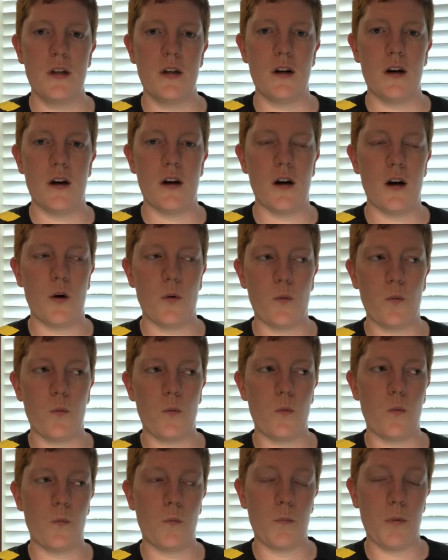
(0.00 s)

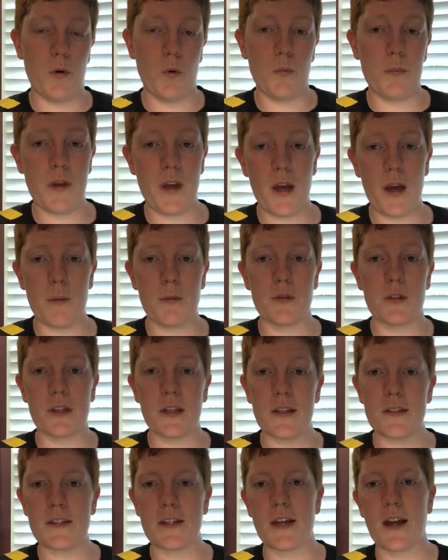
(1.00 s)
But we'll be able to
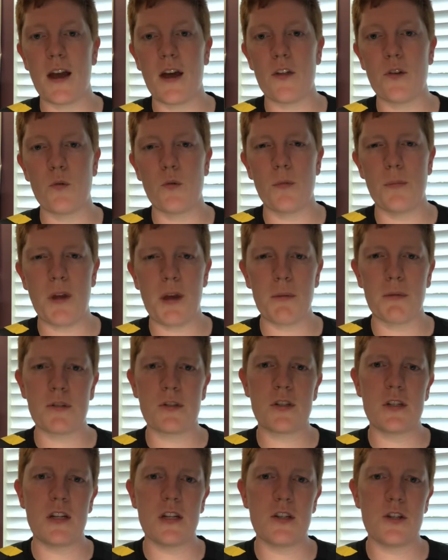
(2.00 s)
get together. We'll be able to
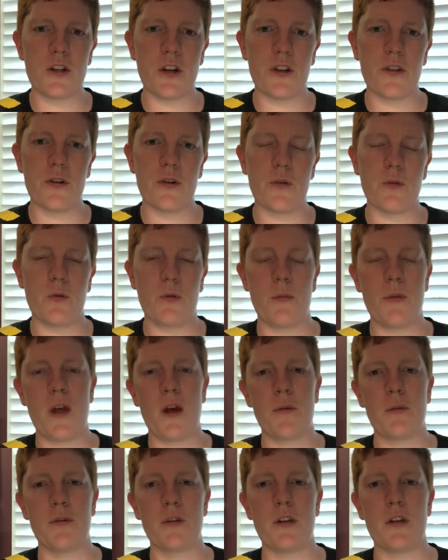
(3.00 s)
see each other. We'll be
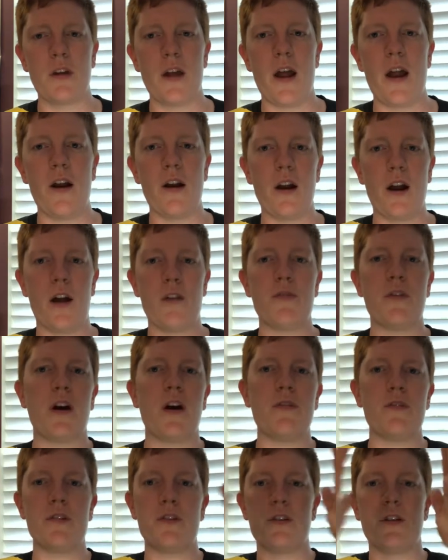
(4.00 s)
able to air
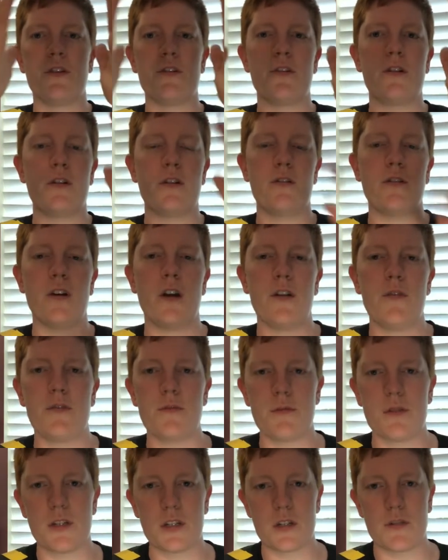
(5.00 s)
high-five each other, right, from
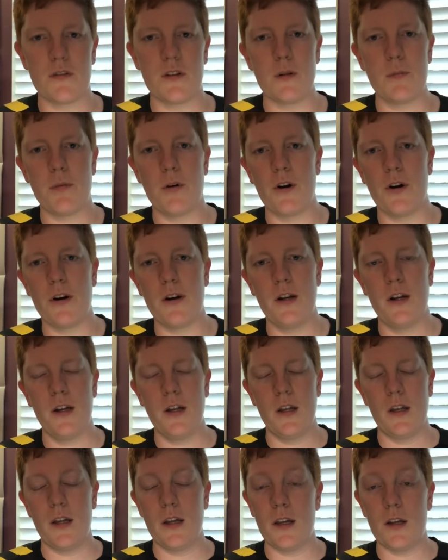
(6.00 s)
6 feet apart.
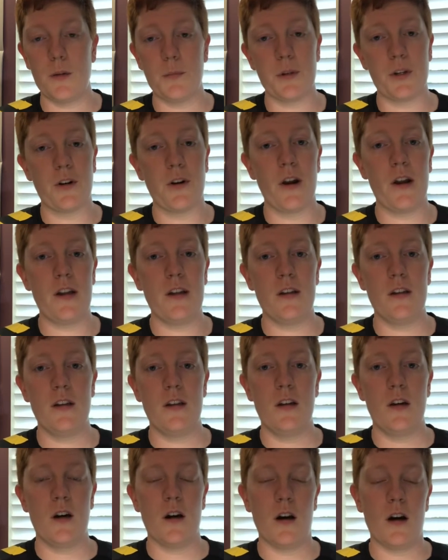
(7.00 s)
It'll be great.
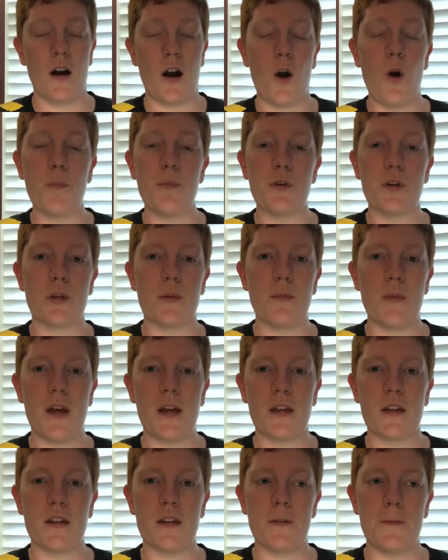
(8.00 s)
I hope you can
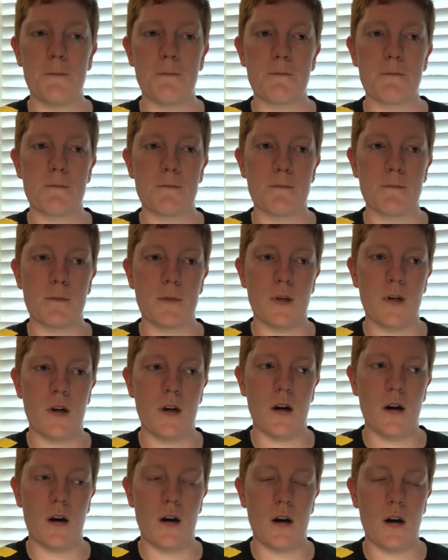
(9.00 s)
make it.
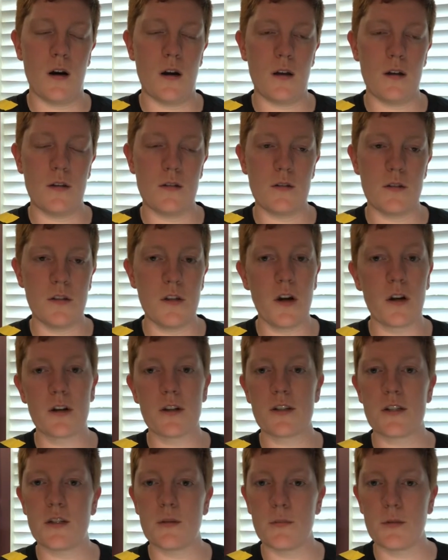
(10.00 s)
Younger
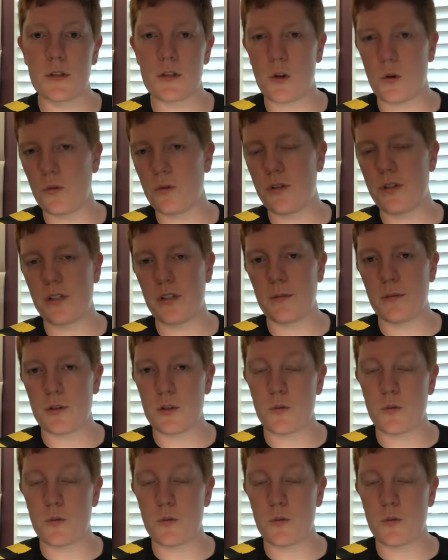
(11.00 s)
siblings, older siblings,